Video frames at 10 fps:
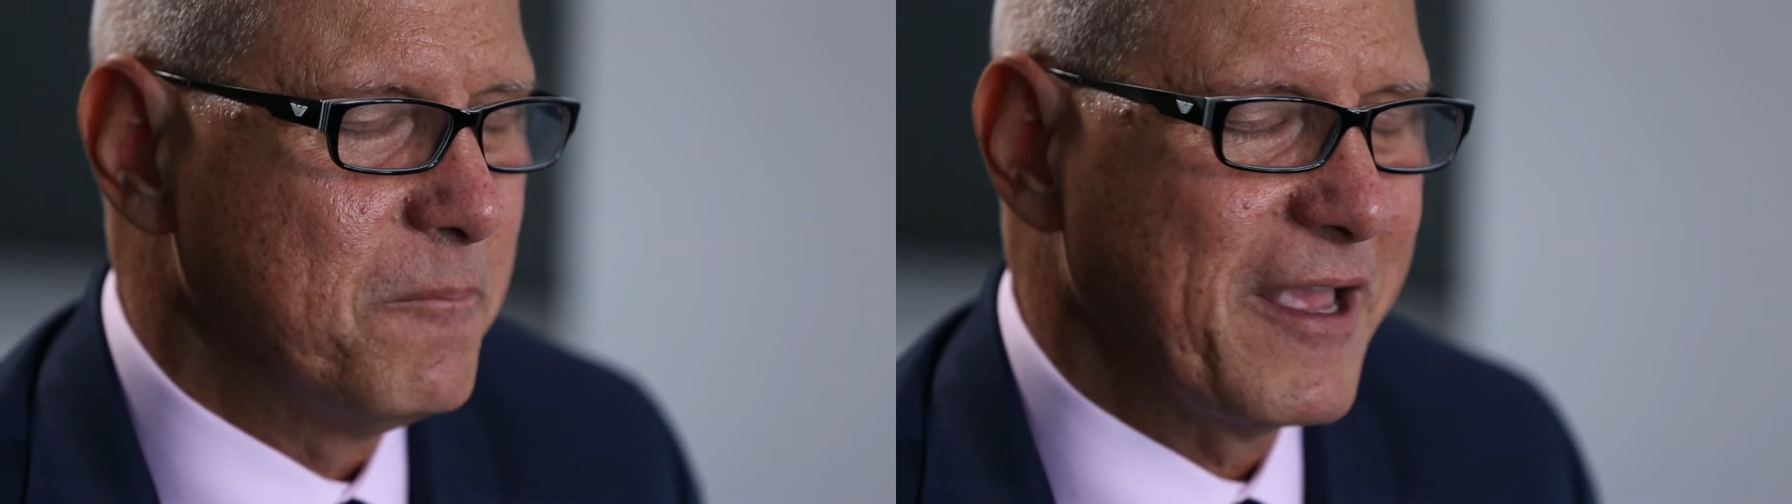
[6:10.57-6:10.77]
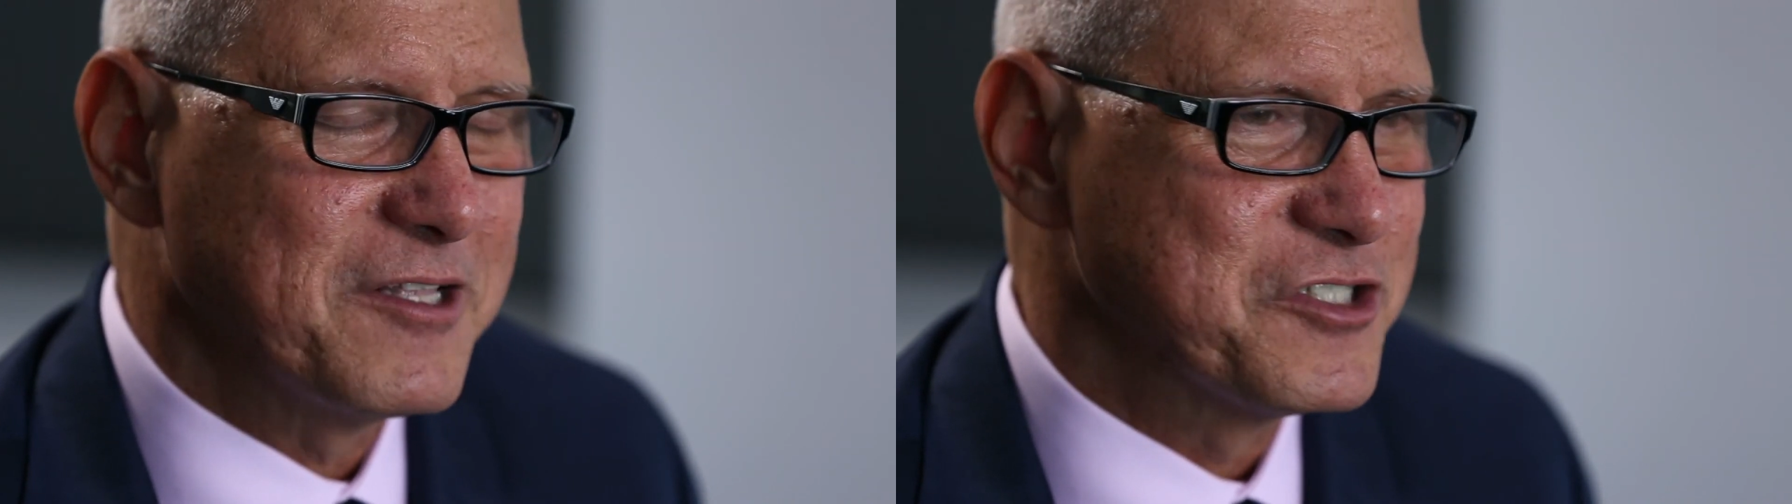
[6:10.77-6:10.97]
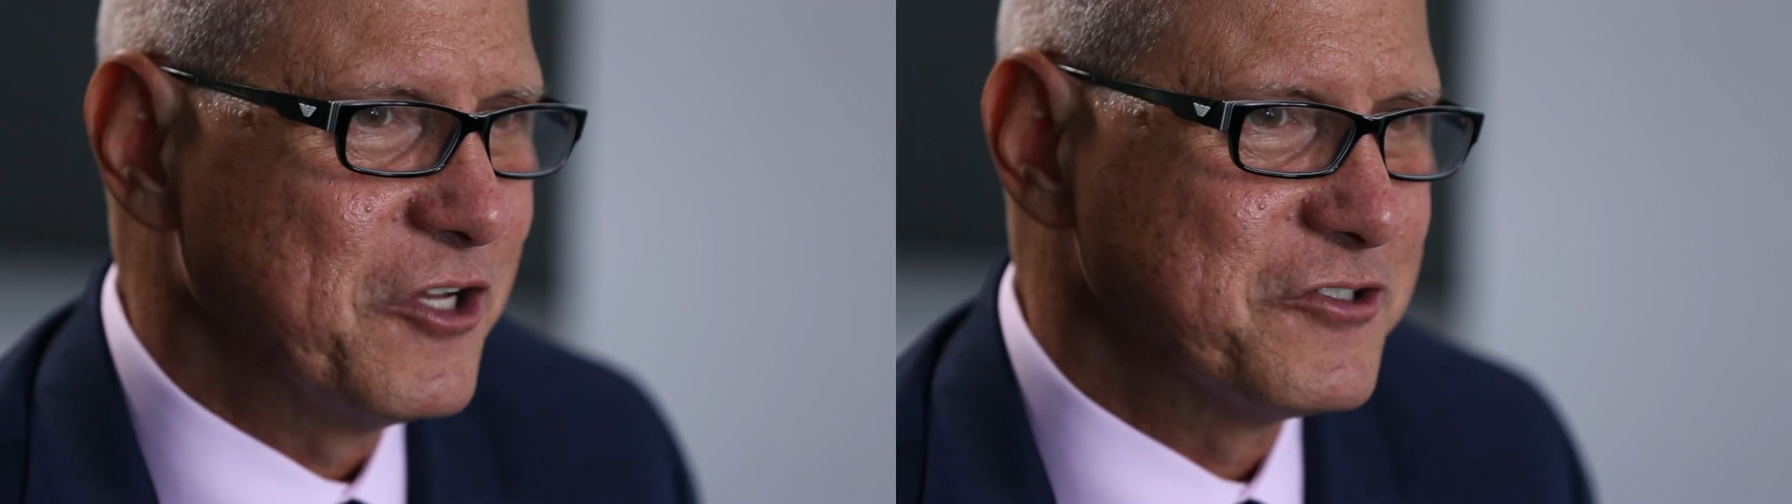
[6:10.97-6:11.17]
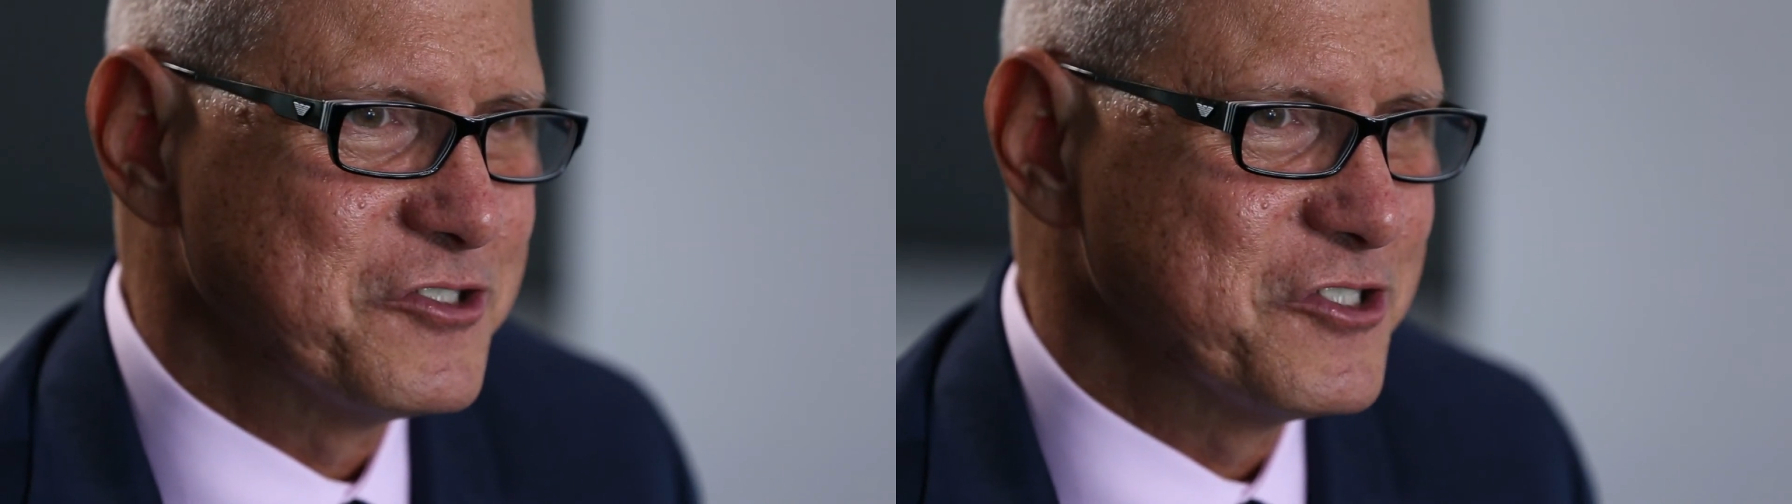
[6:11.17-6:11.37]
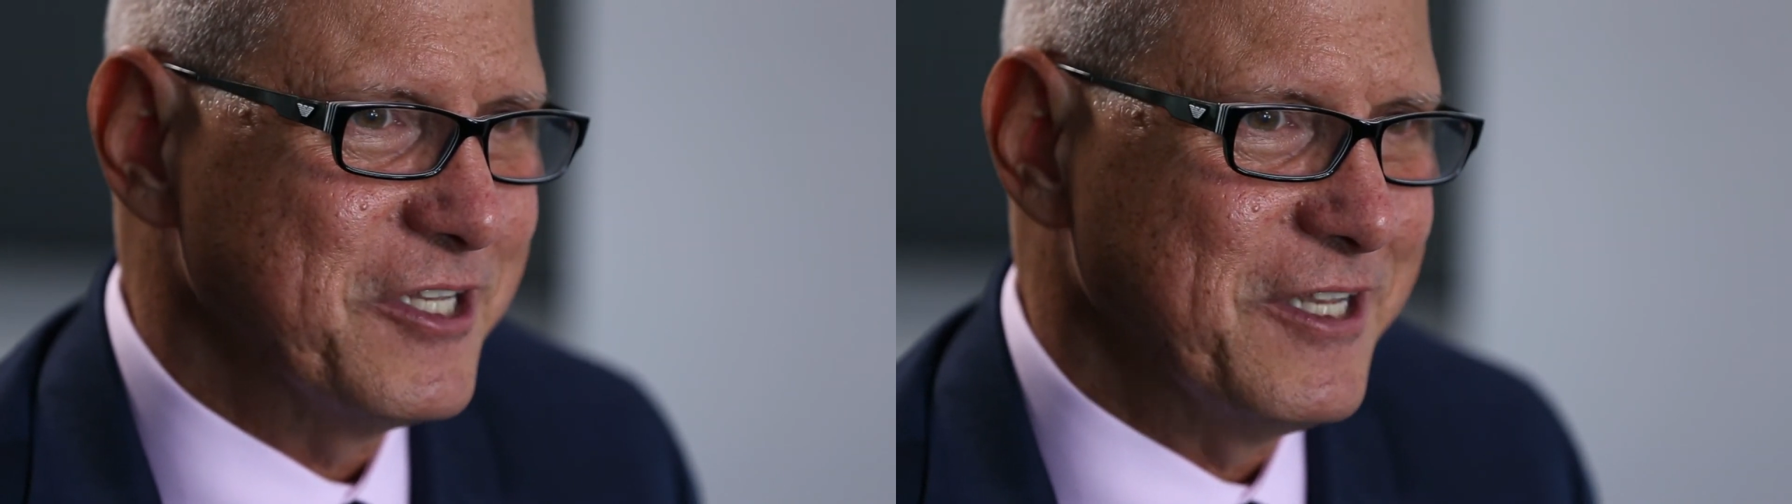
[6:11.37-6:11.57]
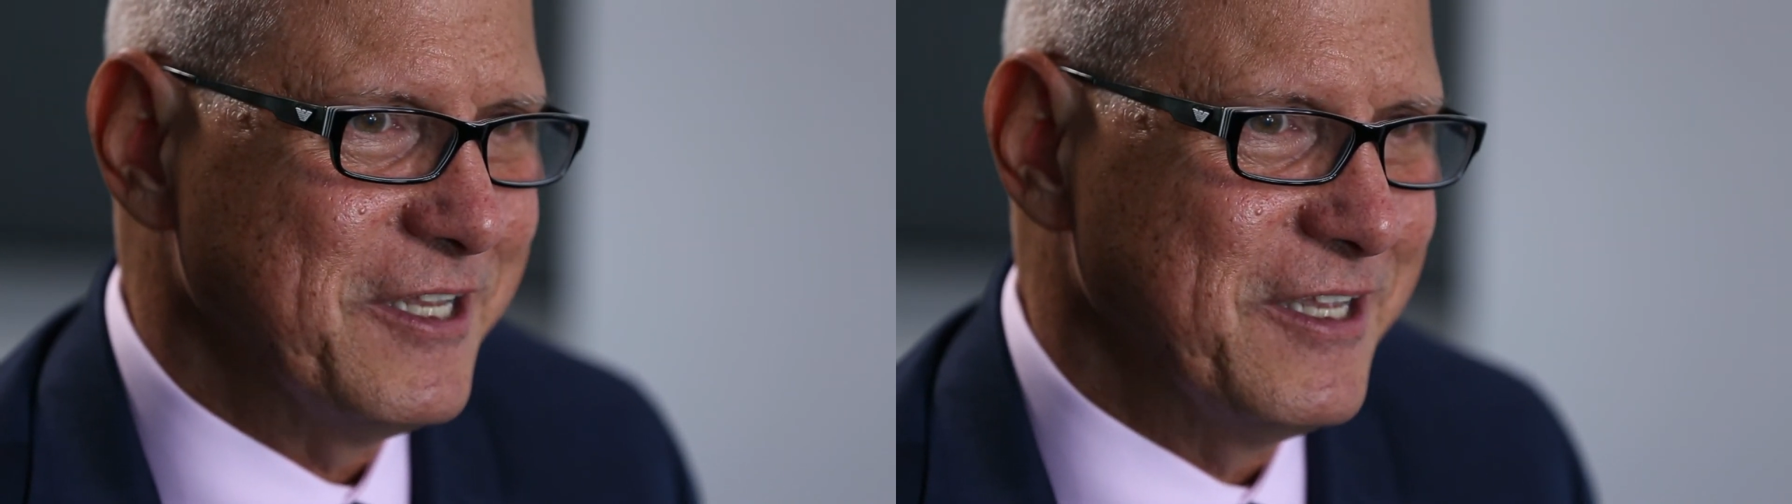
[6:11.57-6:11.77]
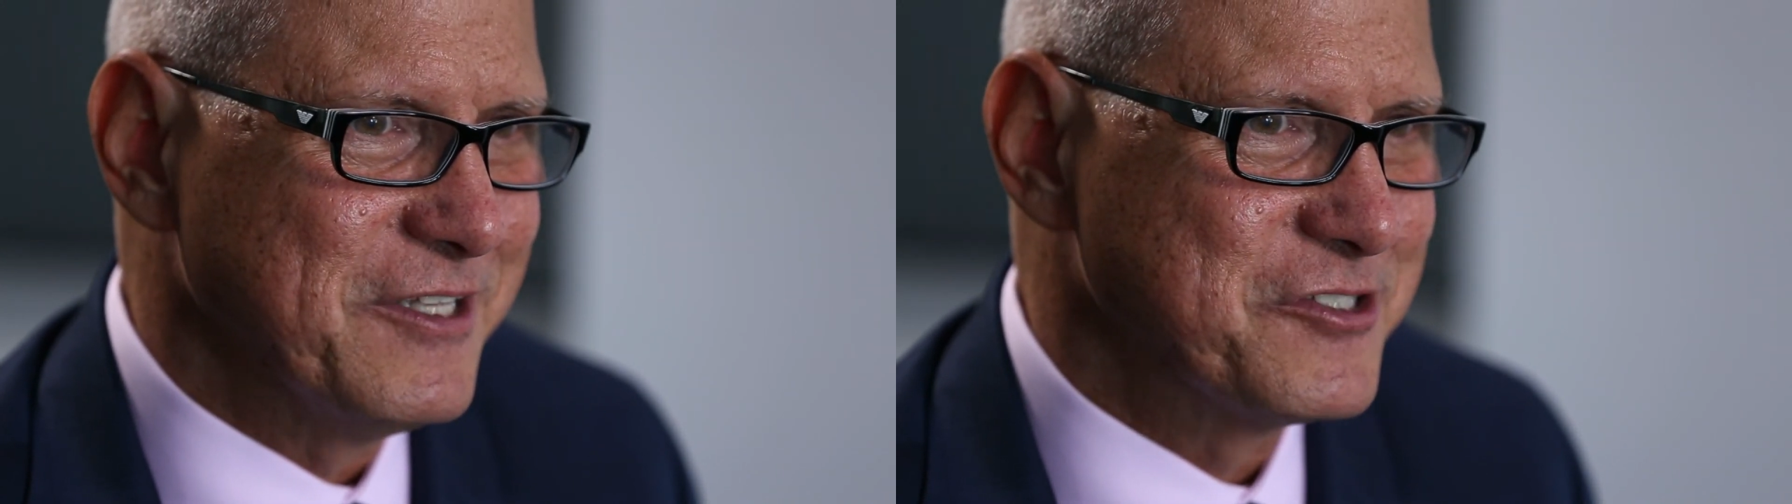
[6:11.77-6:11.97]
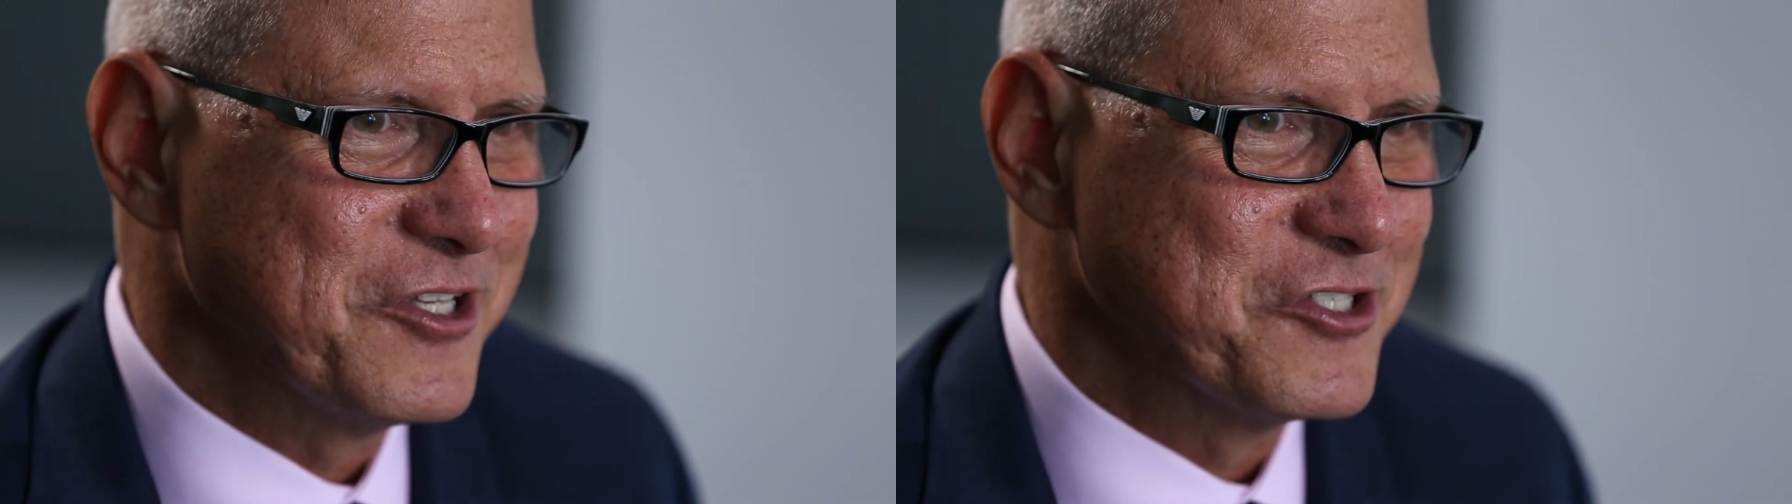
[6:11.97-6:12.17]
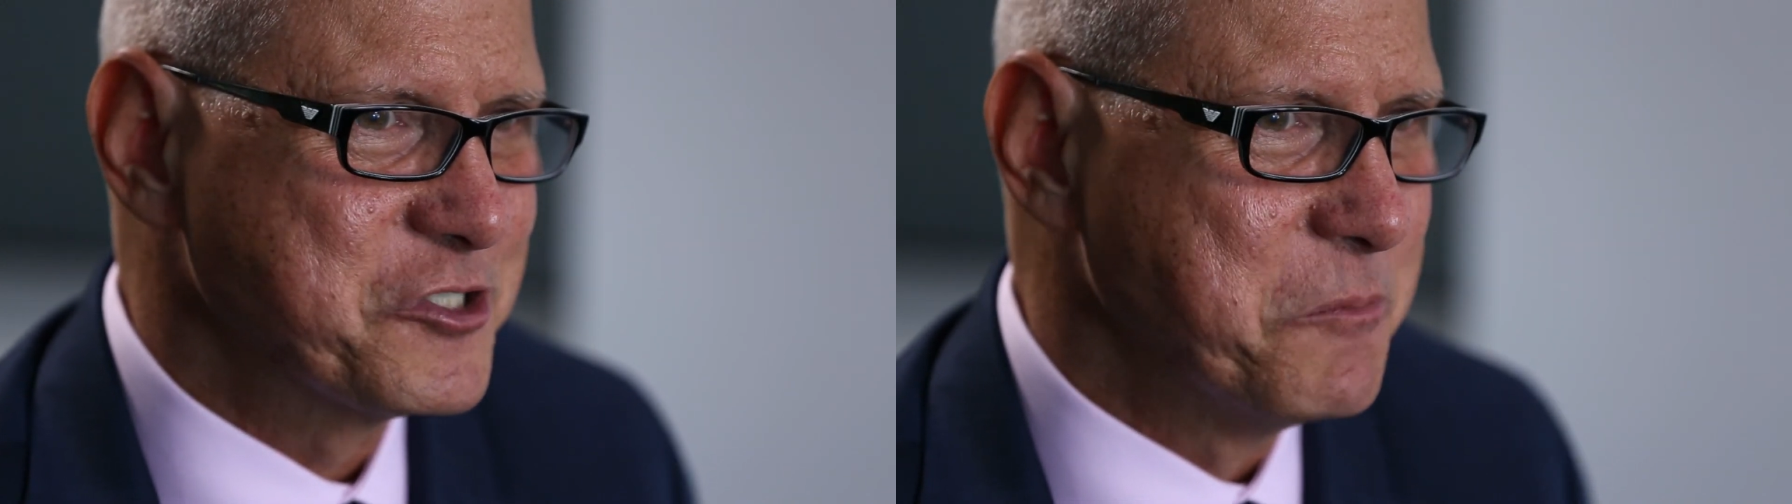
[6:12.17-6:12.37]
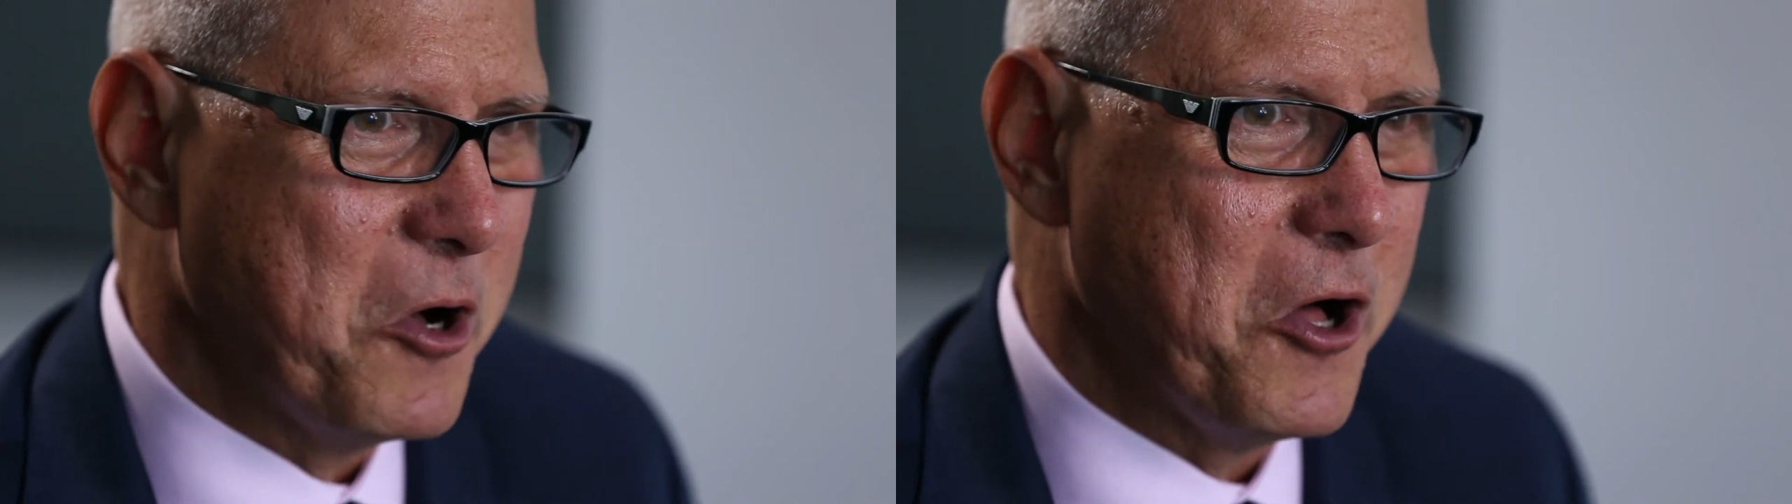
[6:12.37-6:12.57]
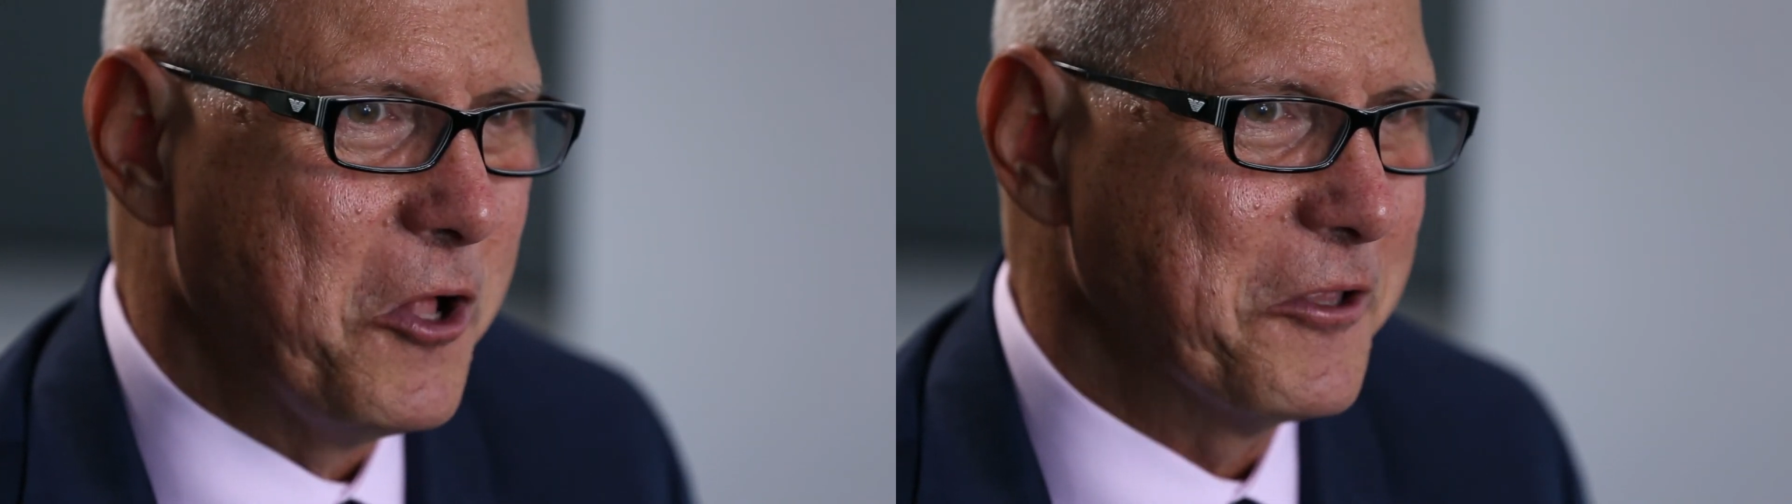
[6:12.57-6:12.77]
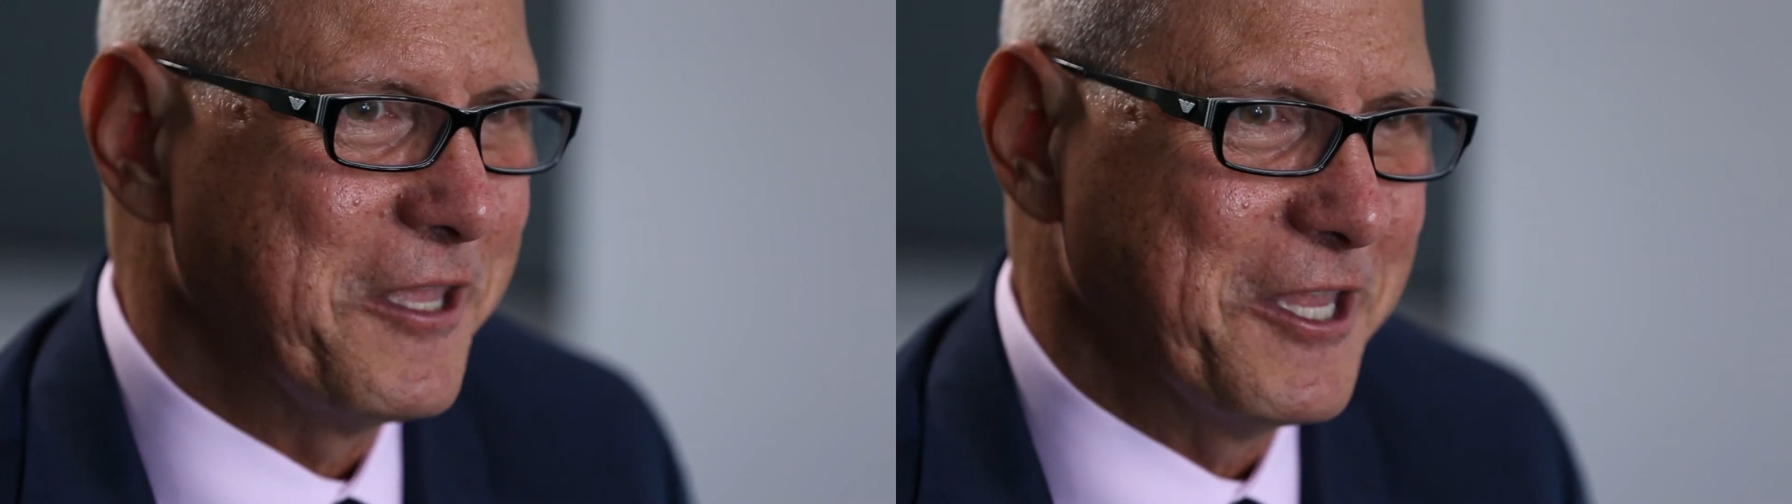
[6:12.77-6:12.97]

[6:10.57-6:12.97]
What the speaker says: consultancy, it's a small